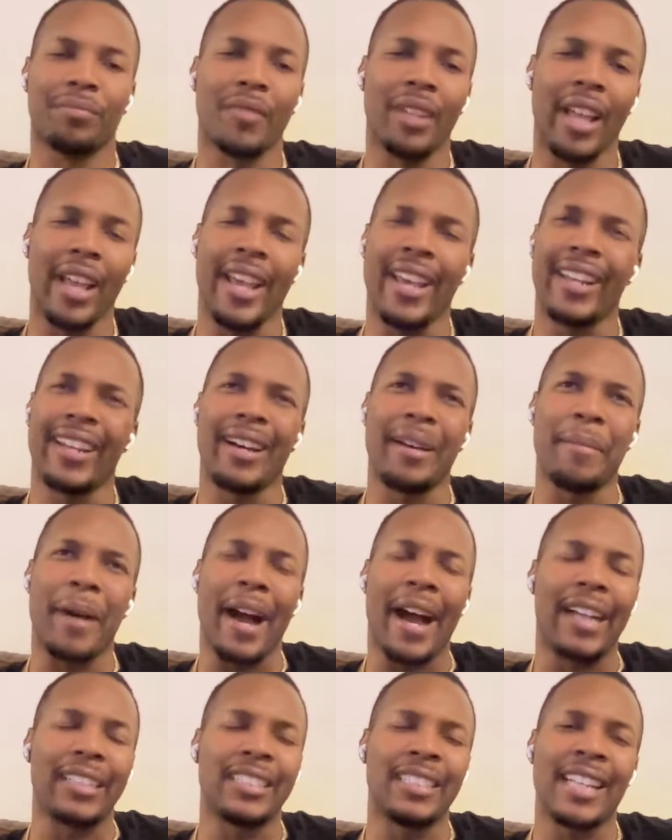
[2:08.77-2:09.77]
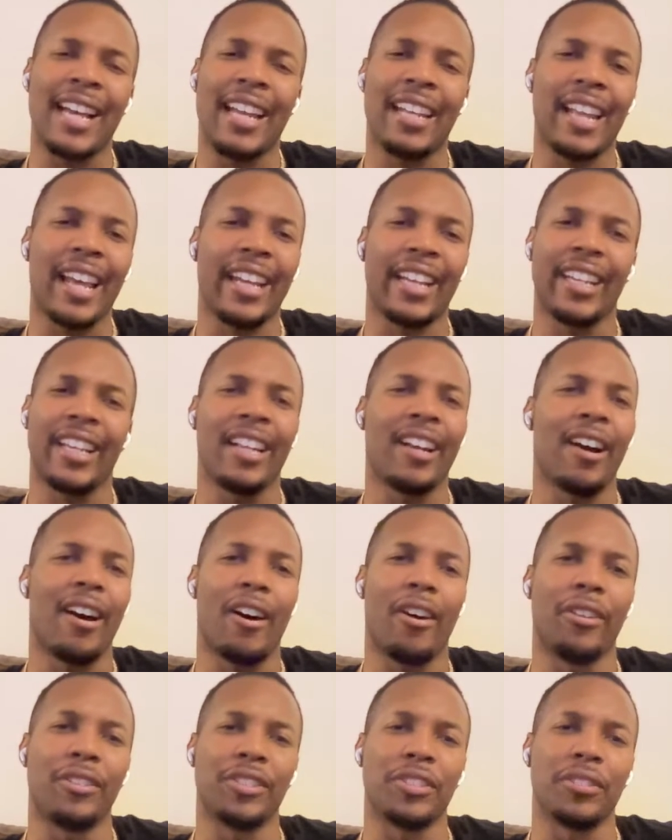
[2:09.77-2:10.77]
and I did not like it at
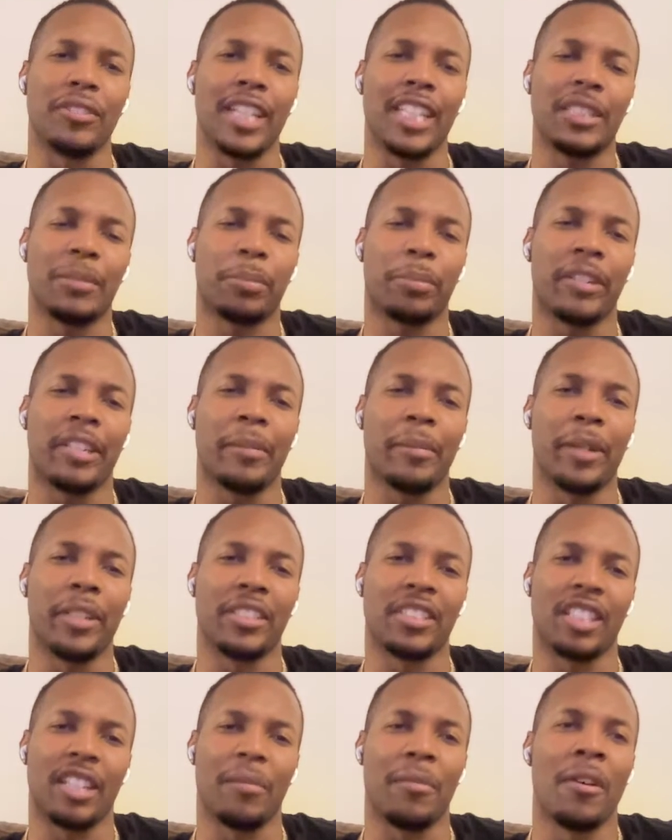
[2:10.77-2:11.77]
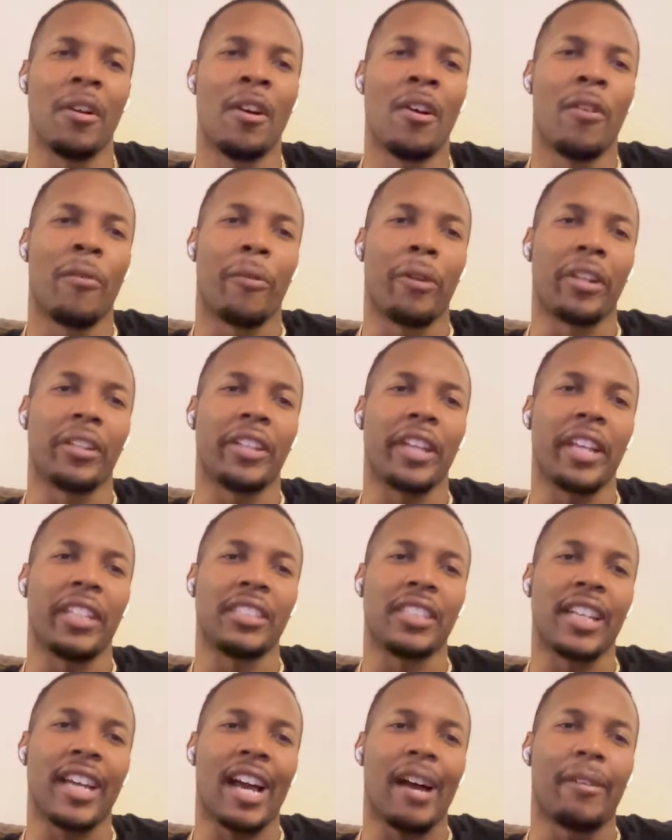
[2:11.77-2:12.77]
all. So that's pretty much one of the things
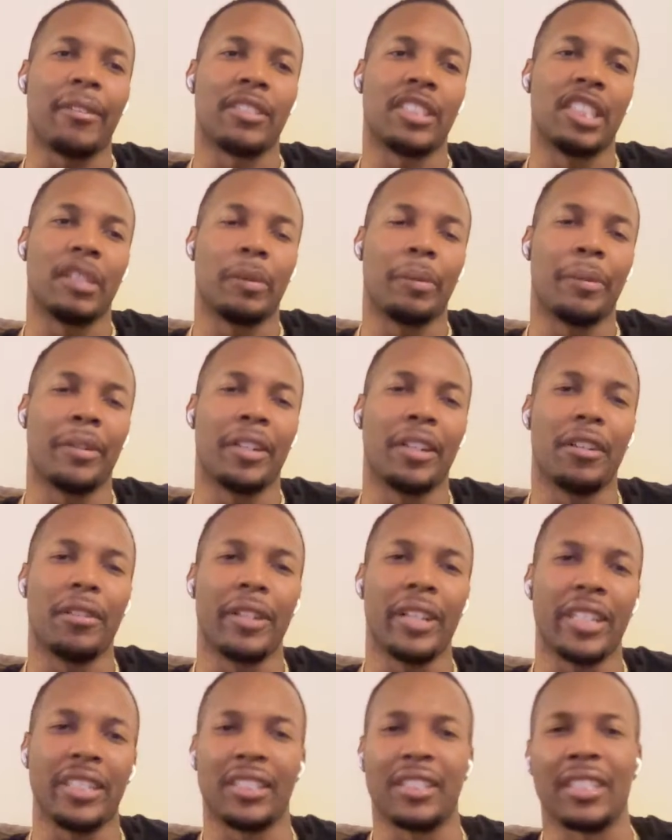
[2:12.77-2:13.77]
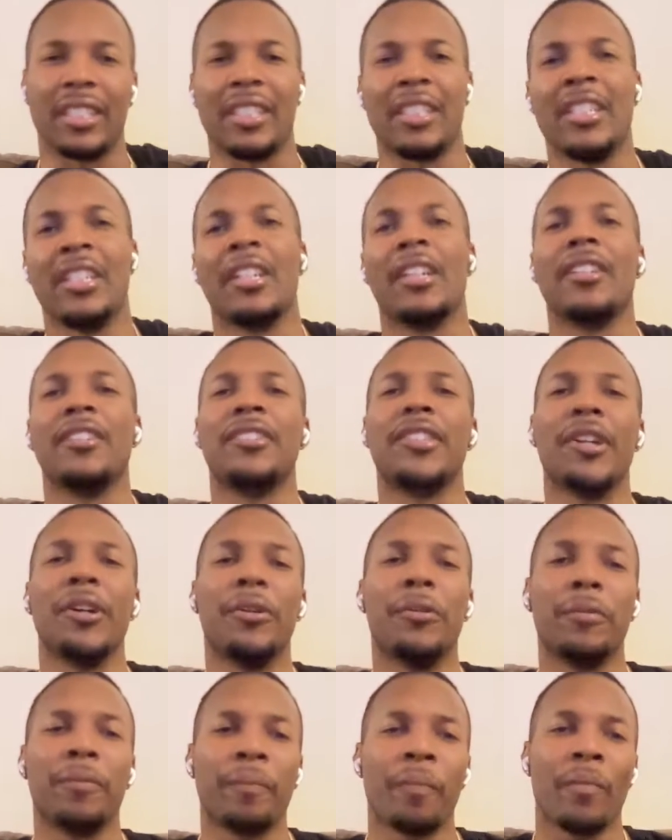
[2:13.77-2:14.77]
that I would tell people though is to
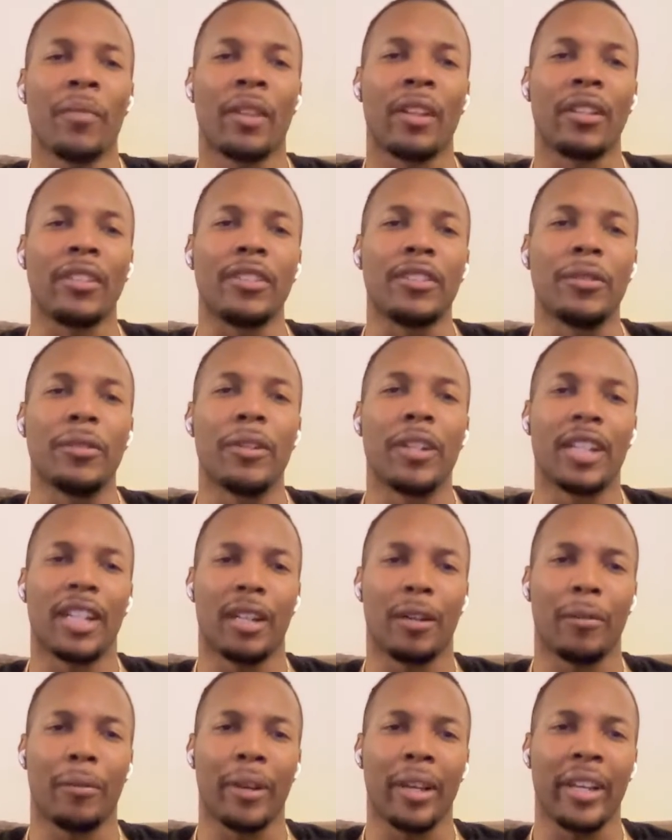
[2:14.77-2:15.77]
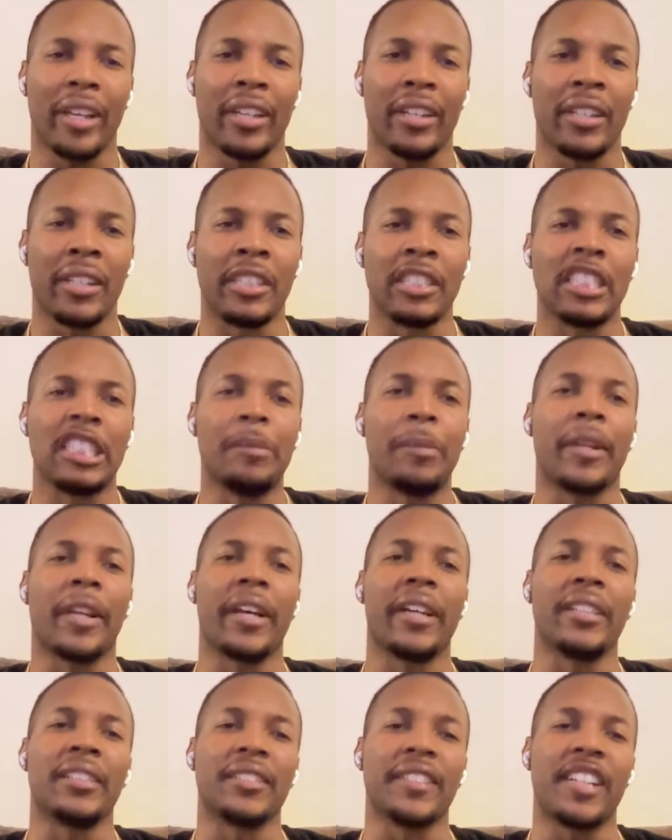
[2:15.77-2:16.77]
don't do a career
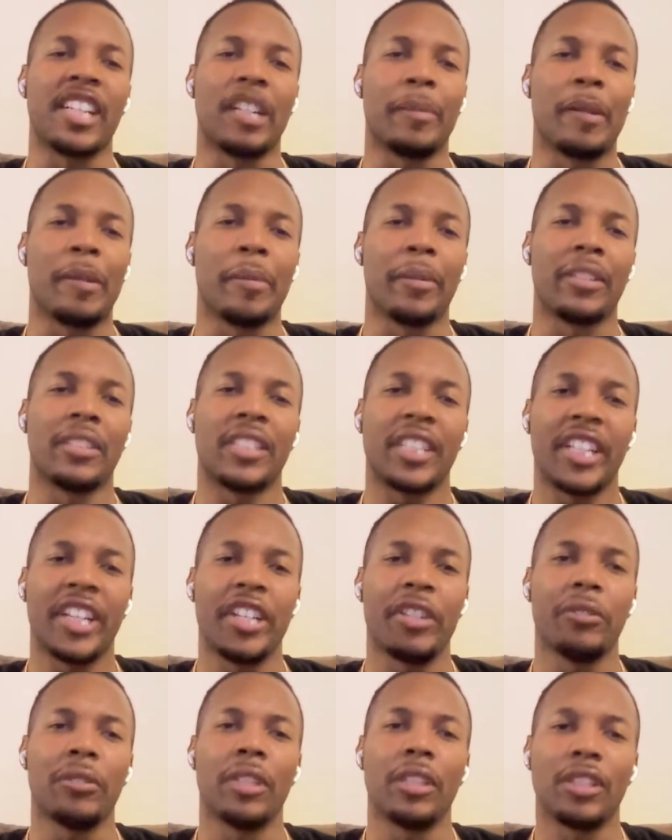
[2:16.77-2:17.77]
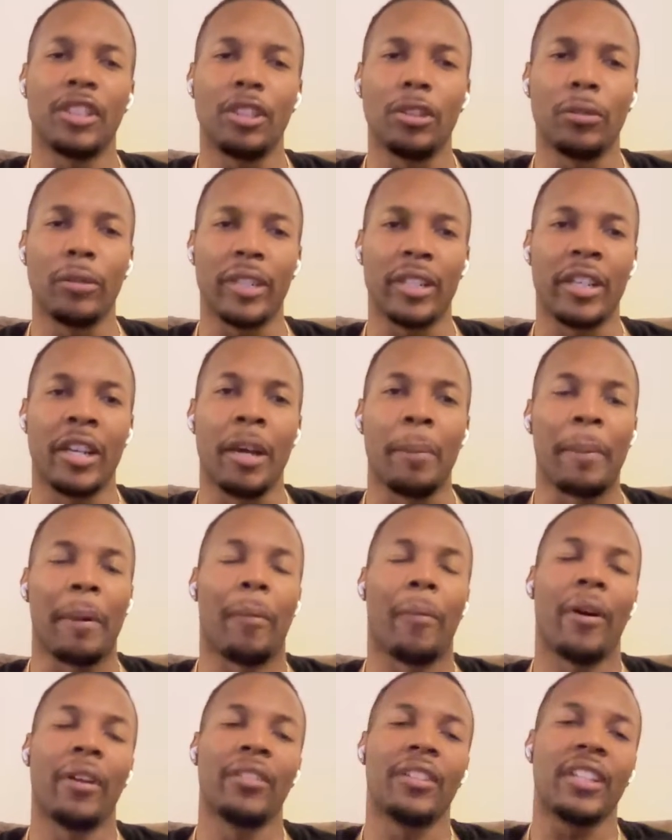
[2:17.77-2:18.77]
because other people tell you to do it. But
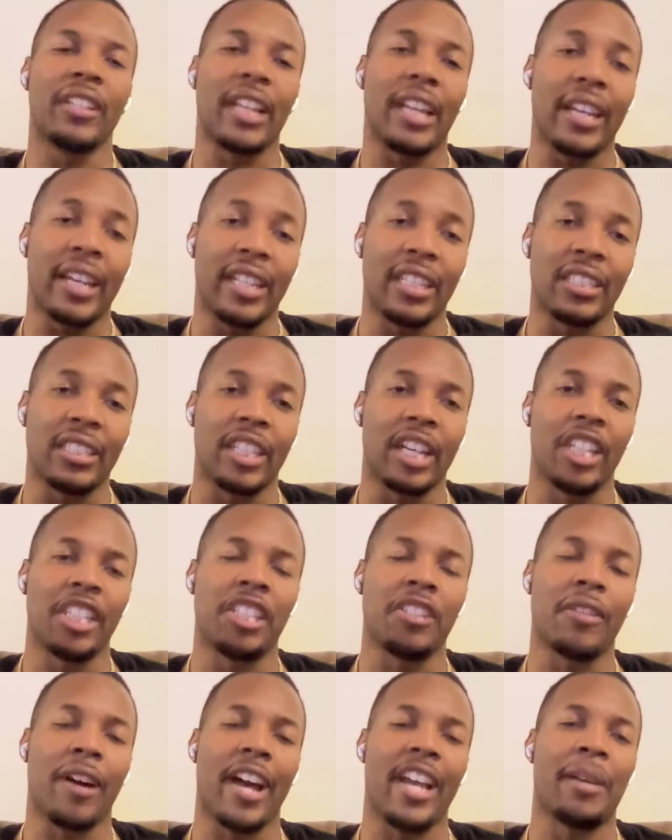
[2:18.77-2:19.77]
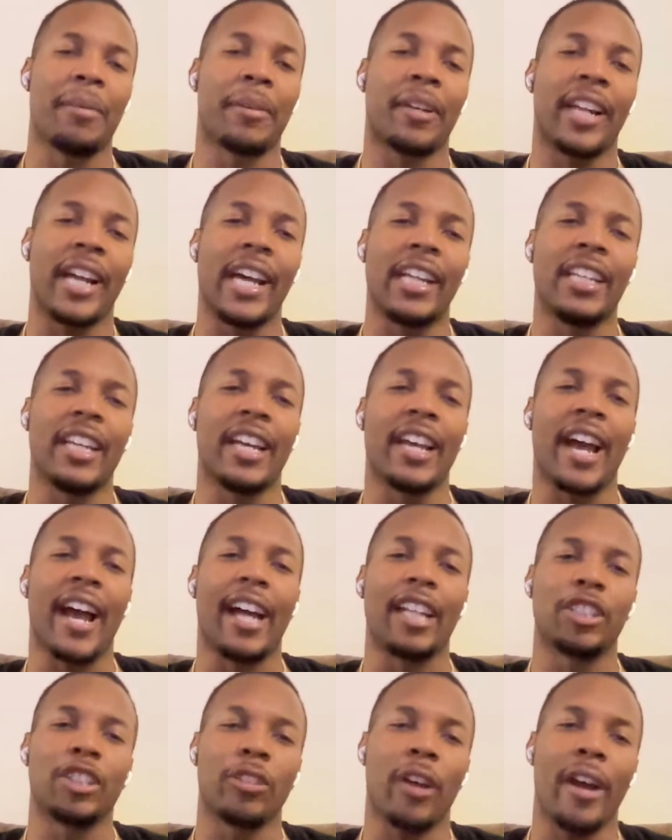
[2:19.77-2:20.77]
one thing that is good though, I am glad that
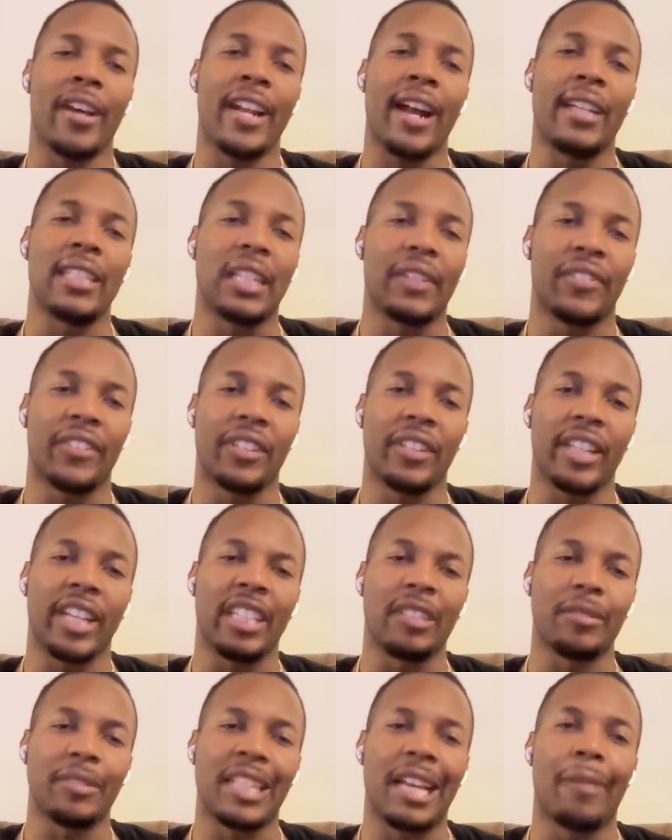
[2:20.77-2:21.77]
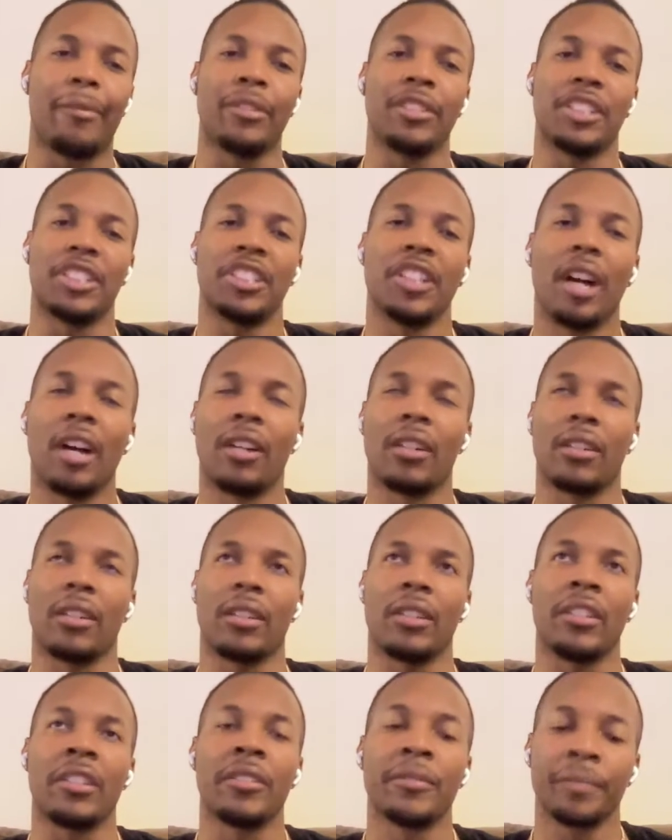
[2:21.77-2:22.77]
I tried out different things when I was
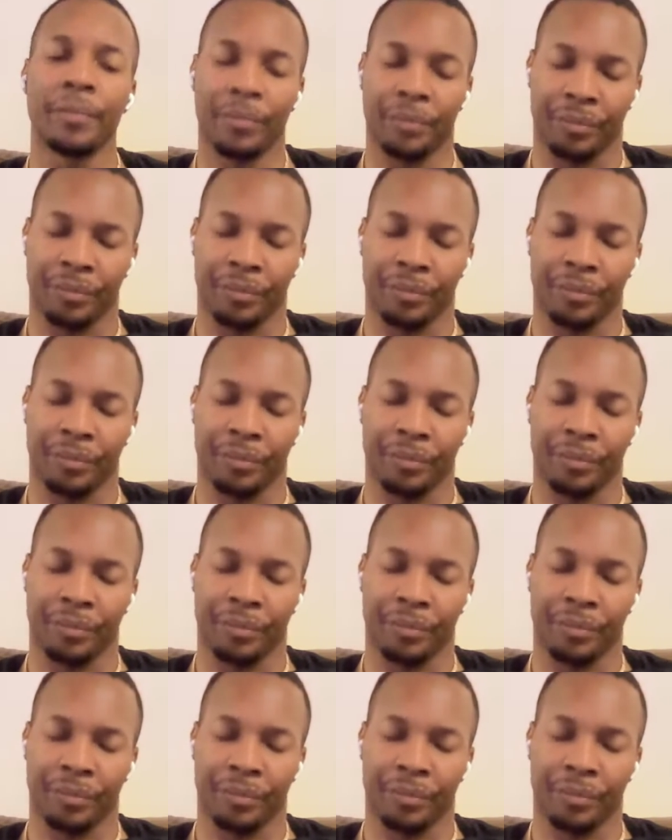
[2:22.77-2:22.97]
younger.